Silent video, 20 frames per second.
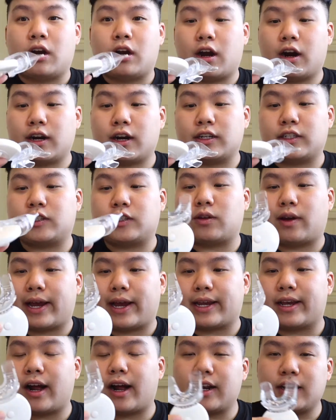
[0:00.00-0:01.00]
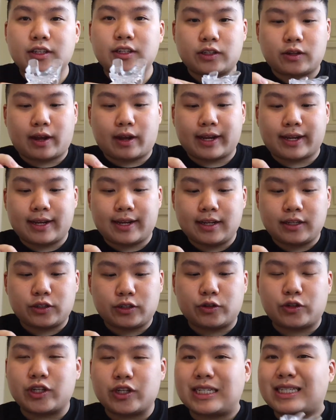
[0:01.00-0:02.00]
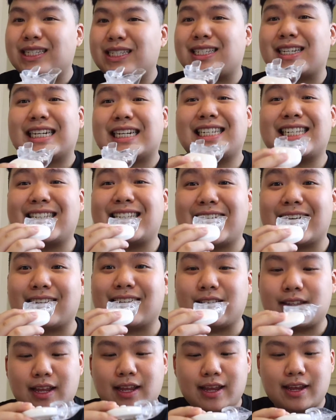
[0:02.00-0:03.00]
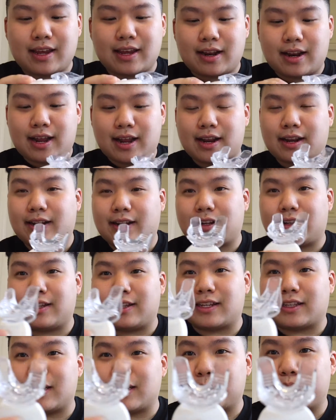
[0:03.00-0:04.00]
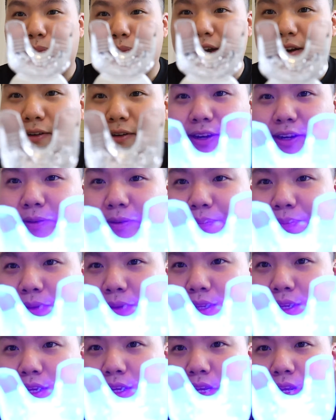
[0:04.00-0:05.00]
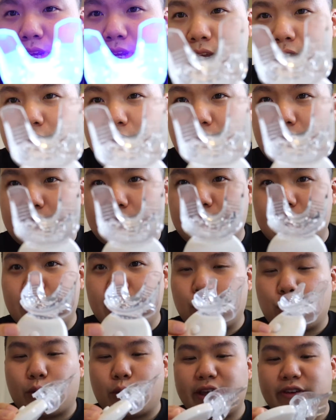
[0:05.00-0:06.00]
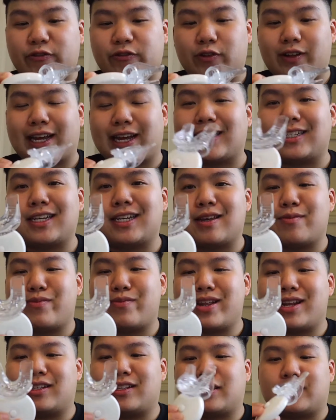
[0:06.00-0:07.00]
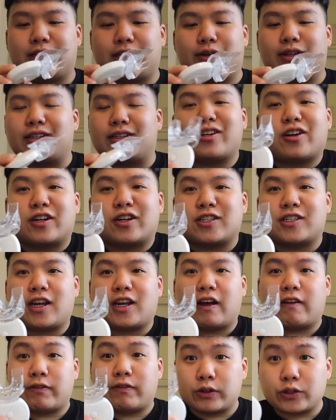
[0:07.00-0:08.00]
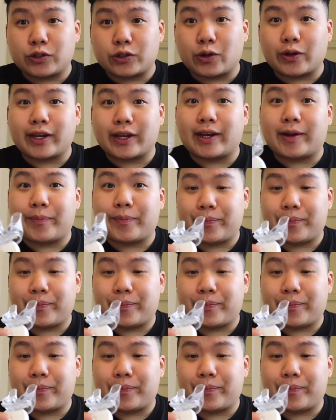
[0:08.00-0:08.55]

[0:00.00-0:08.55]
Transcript: All right, so I got it. So I guess you just stick this thing in and click this button right here, and then wait for like 10 minutes until it turns off. So yeah.